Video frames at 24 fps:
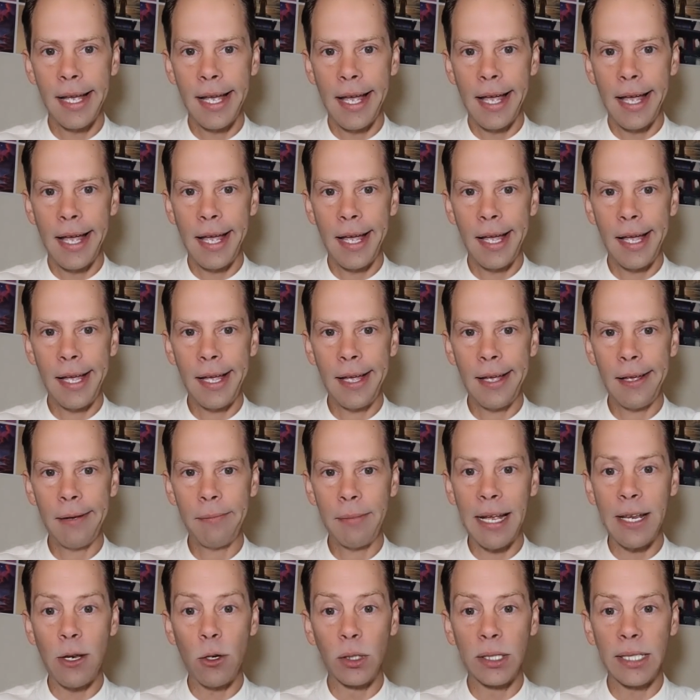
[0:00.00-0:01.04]

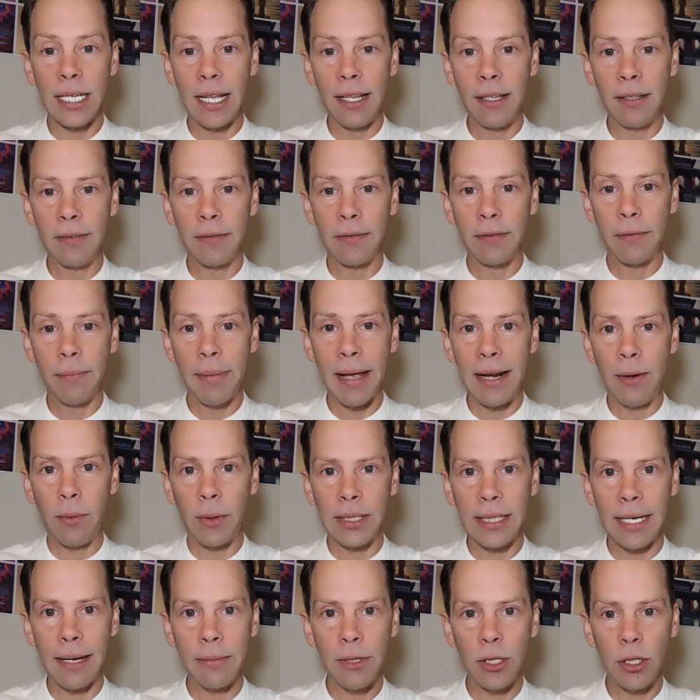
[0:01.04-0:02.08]
And yourself, Bella, what
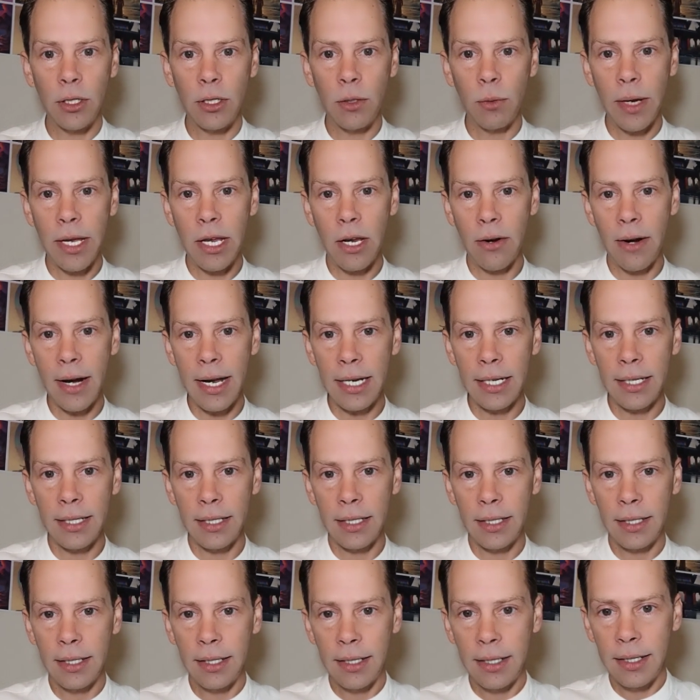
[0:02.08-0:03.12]
time is it where you're at?
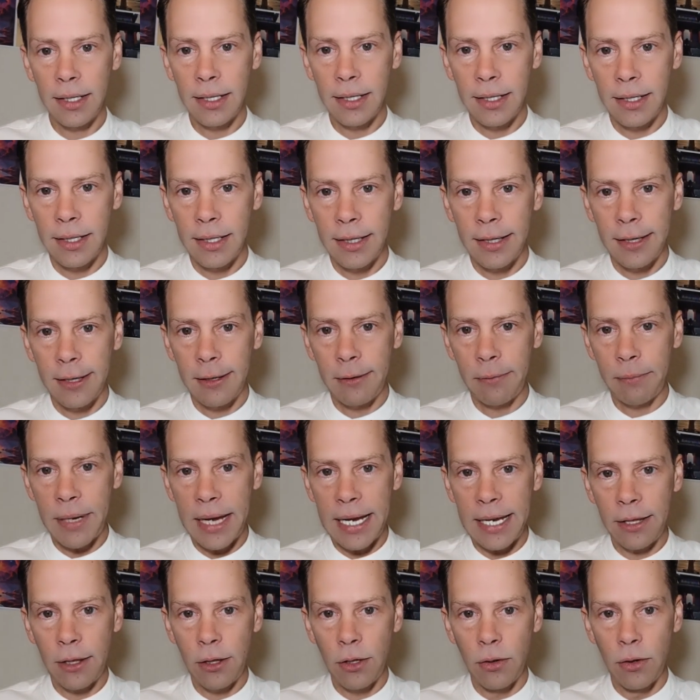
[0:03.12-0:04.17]

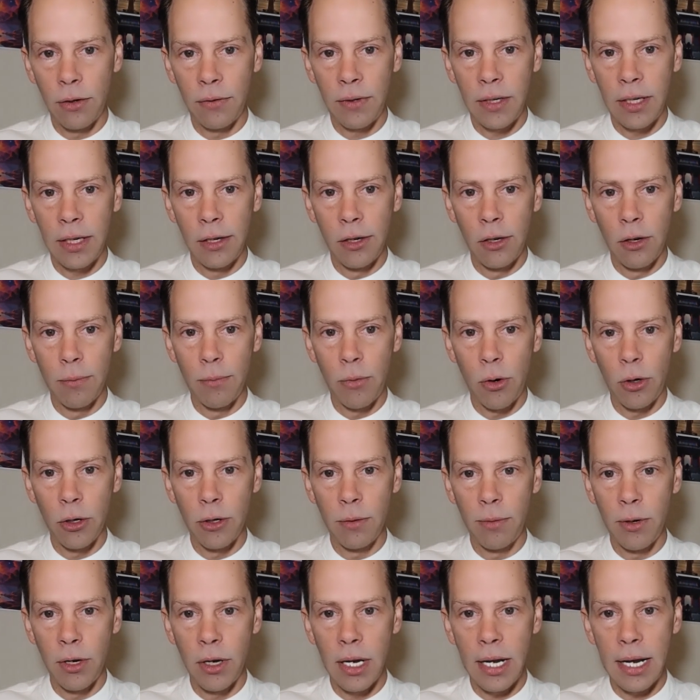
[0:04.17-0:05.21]
Paint the Newport
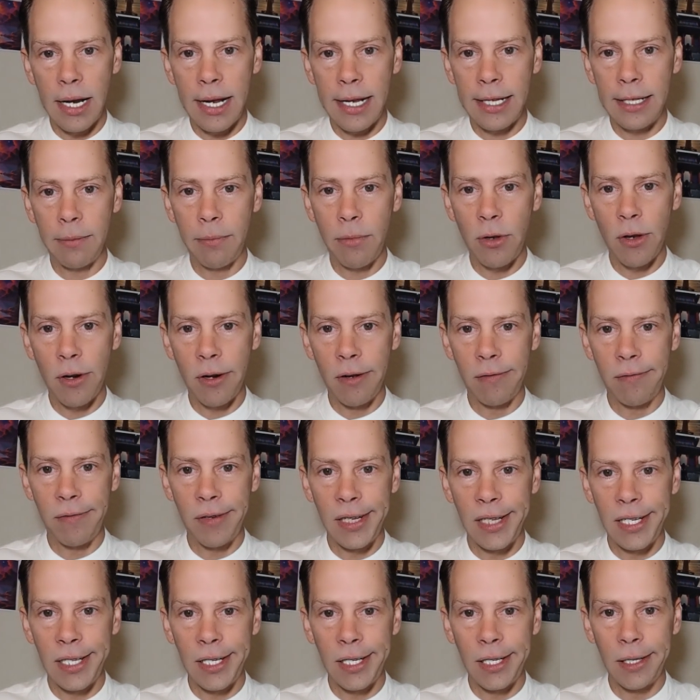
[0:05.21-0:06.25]
blue today, it's
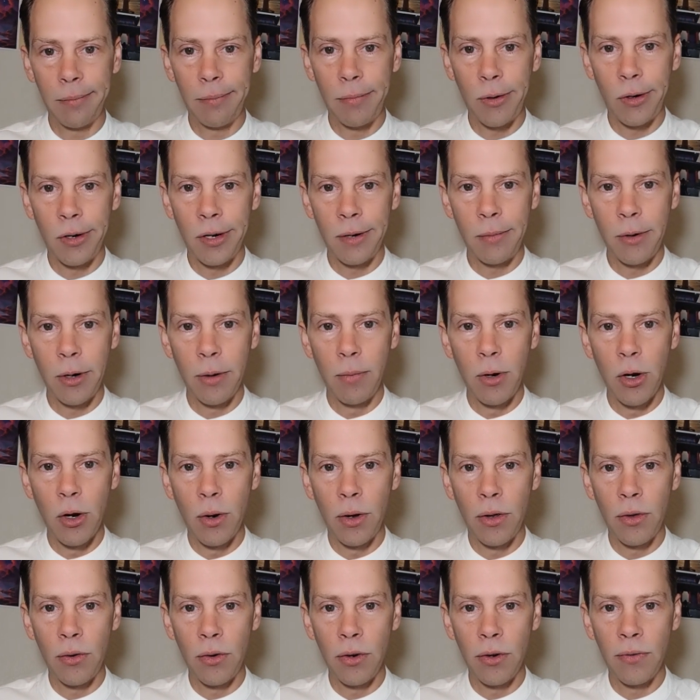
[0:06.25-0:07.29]
beautiful. Bora Bora blue
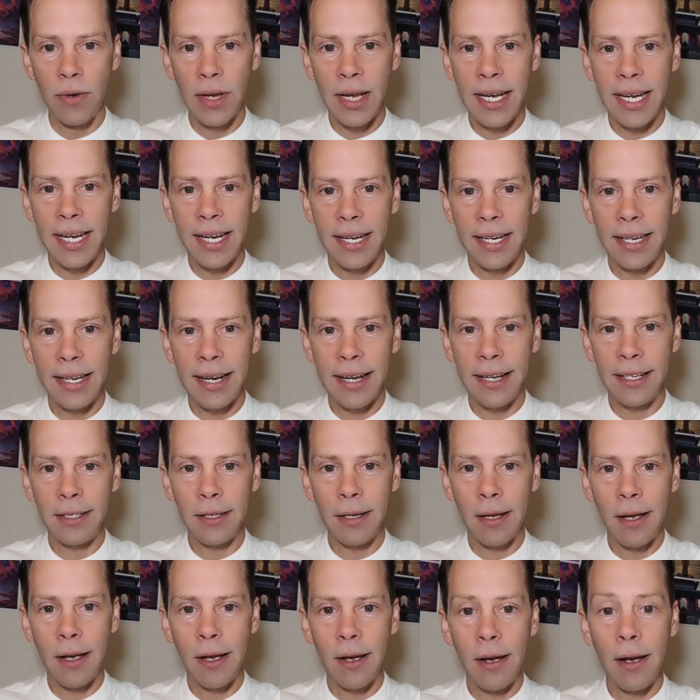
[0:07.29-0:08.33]
on the roof. Yes.
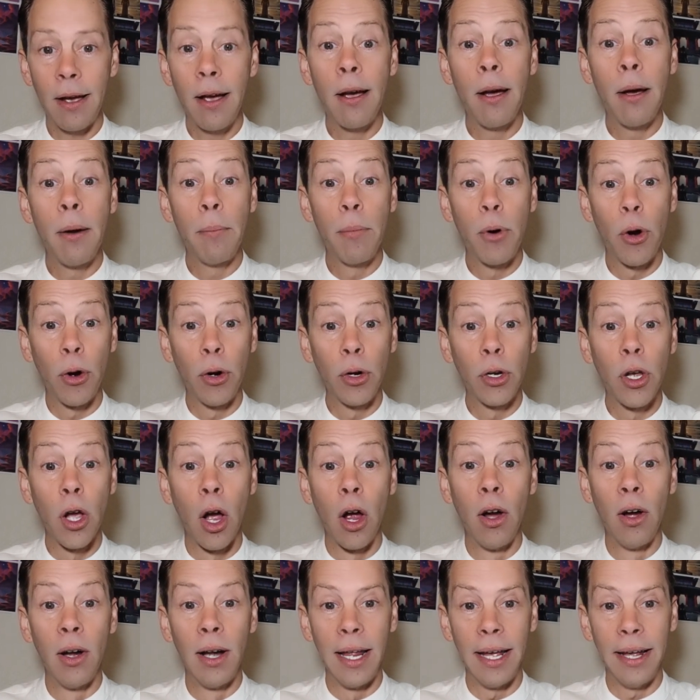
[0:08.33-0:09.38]

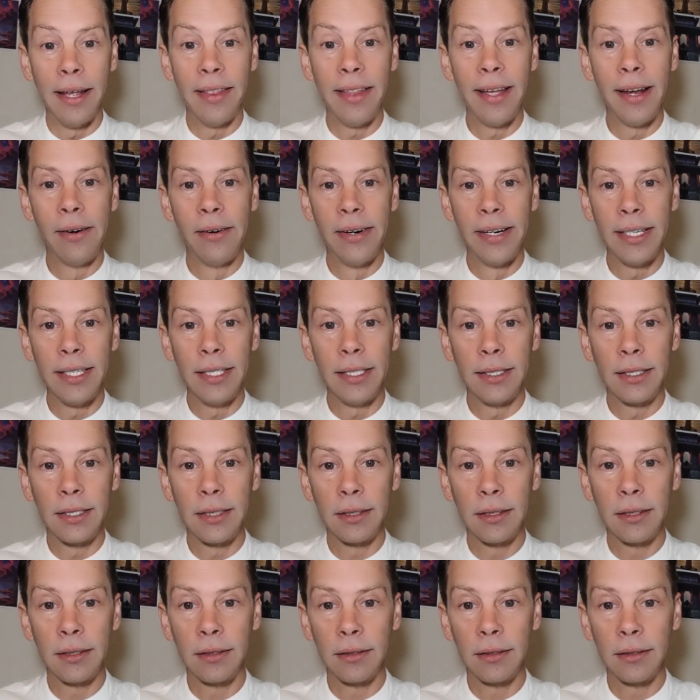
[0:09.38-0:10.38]
Pergola, there it is.